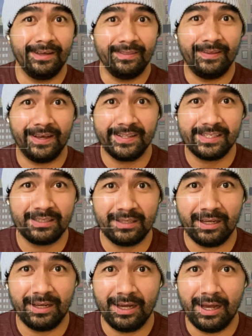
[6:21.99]

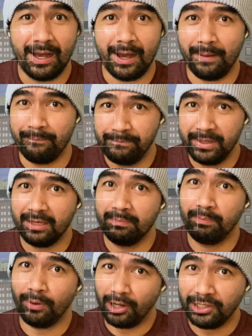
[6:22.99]
That's a big
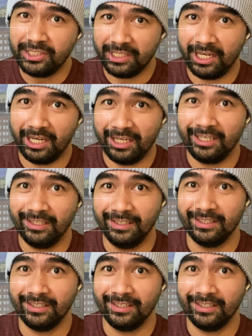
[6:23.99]
ball chain